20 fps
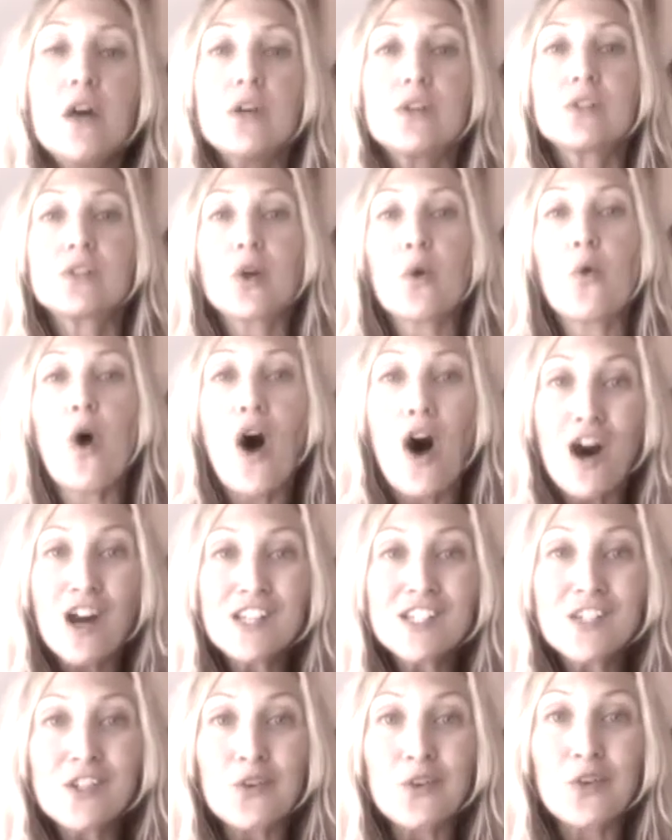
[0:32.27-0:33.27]
So
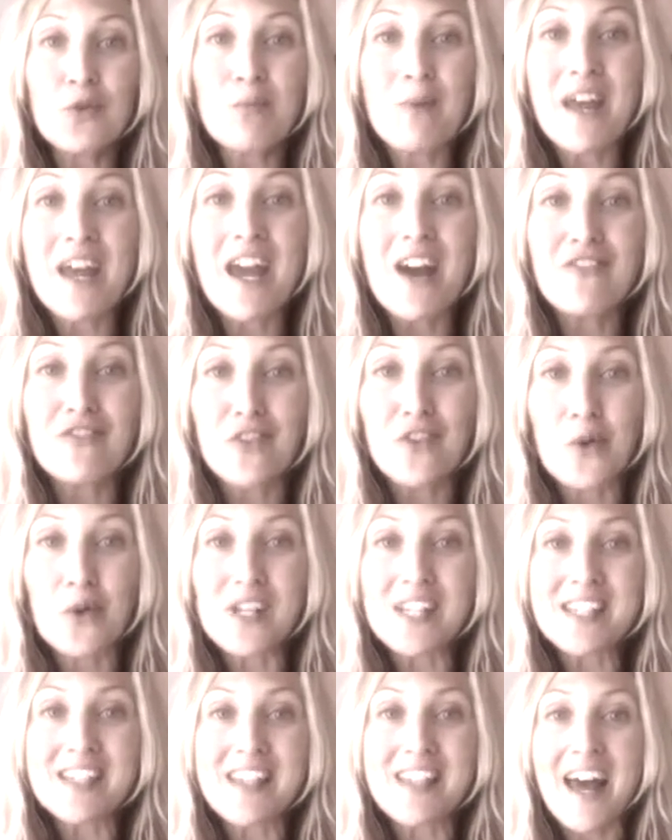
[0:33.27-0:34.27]
also you may have
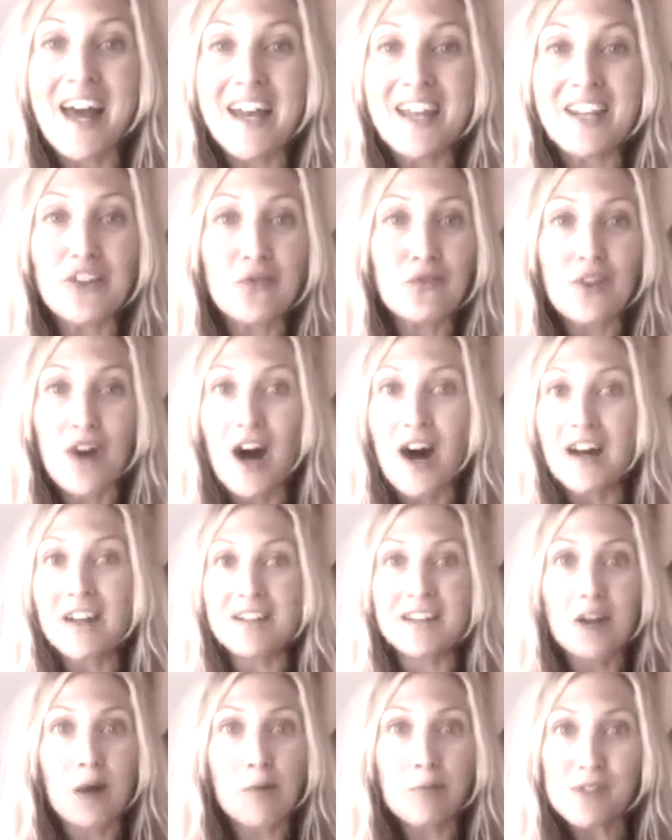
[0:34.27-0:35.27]
noticed that you've
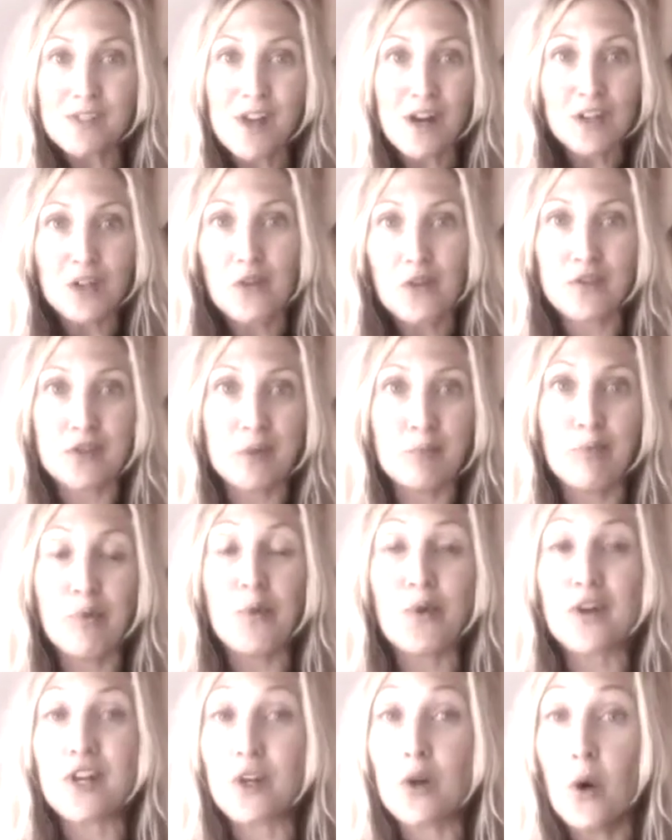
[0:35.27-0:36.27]
got numbers all over the
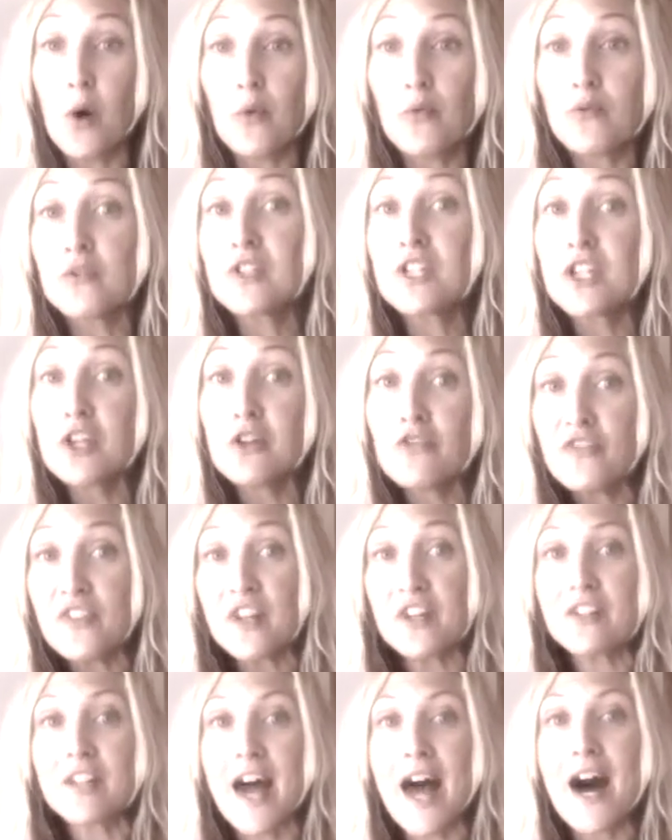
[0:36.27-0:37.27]
board and hopefully you
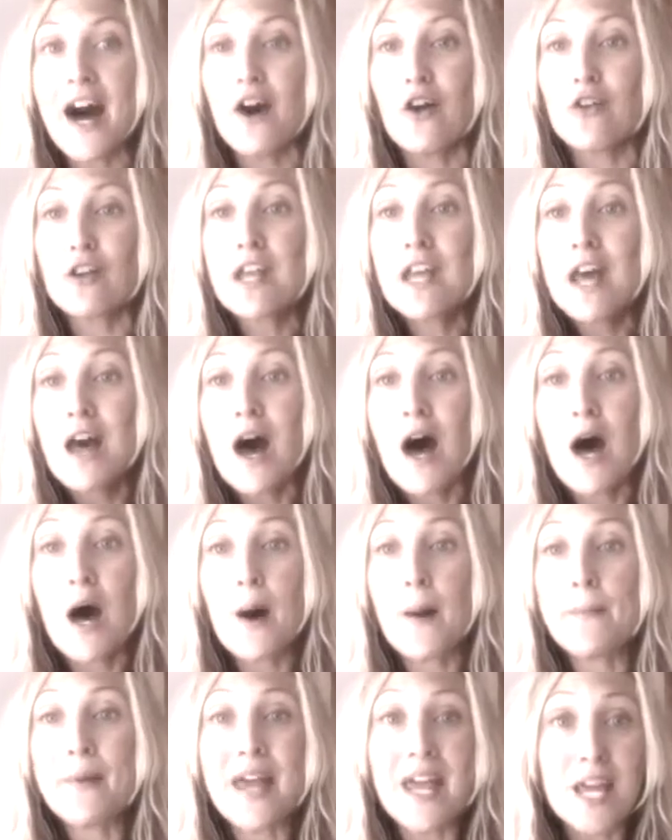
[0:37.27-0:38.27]
filled out
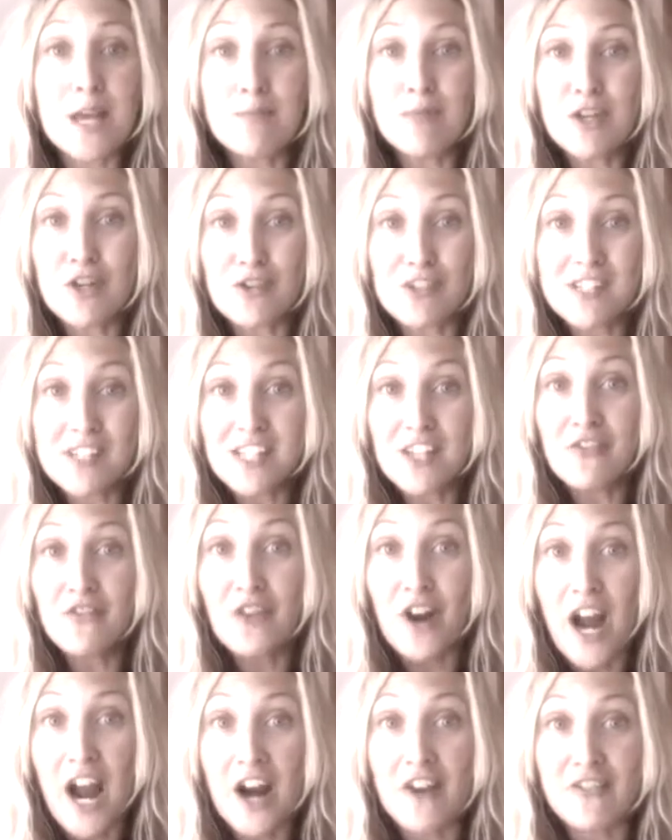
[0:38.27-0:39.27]
um, A, B, or C
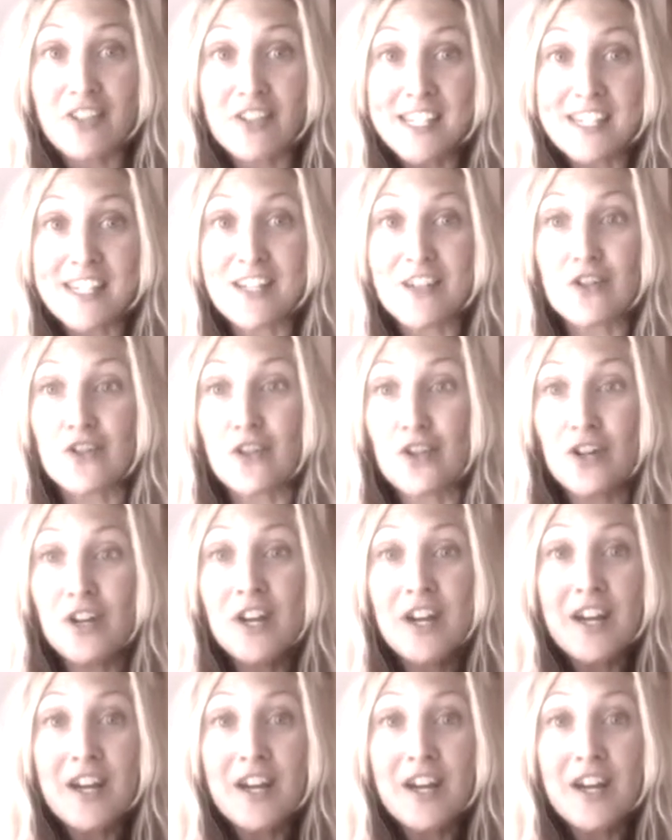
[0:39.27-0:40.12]
for every single